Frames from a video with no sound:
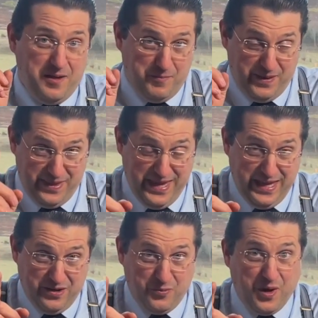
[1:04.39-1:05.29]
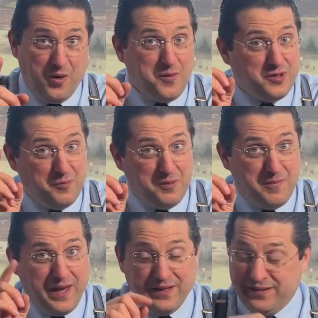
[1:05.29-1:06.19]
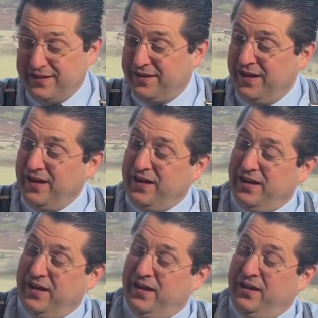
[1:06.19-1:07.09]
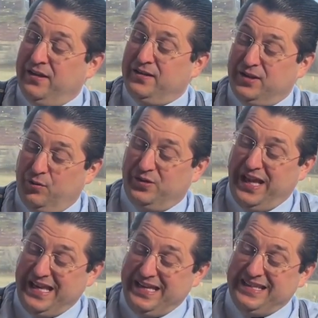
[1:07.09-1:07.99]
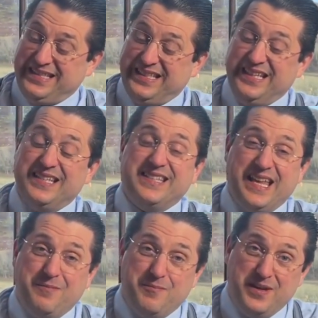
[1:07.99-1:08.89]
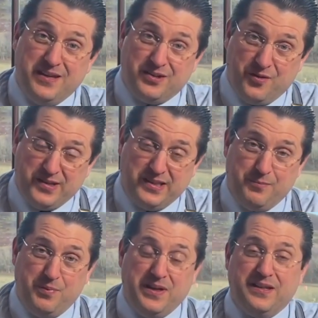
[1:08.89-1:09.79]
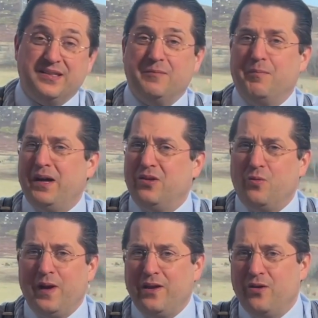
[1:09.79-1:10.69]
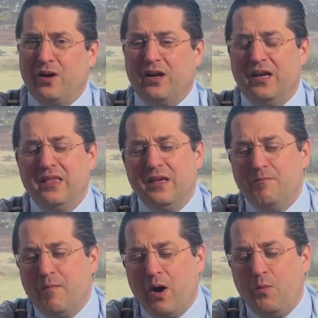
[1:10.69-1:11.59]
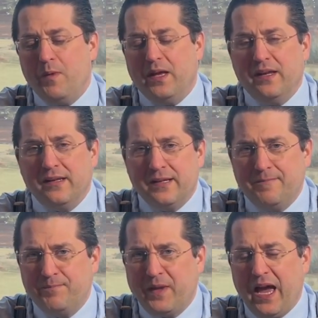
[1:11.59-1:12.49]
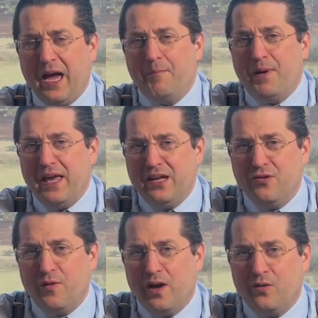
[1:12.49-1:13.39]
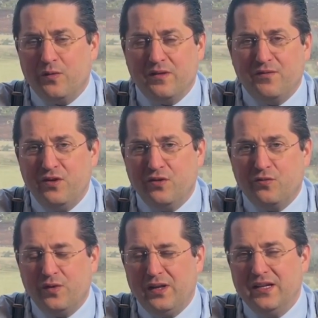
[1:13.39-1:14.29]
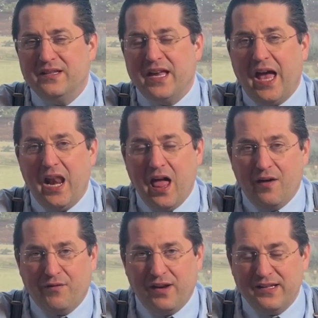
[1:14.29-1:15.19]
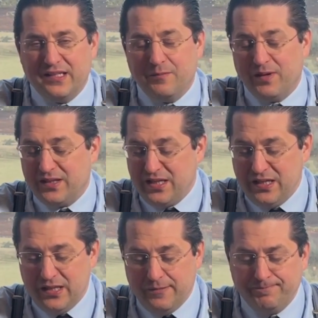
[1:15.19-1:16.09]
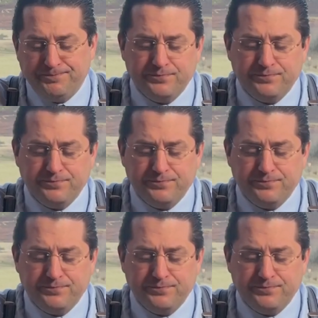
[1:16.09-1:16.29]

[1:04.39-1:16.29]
But then we are always open-minded. So Dennis sent me his recipe and he said, by the way, Jörg, in the moment, I played around with a few ingredients. I love classic martini.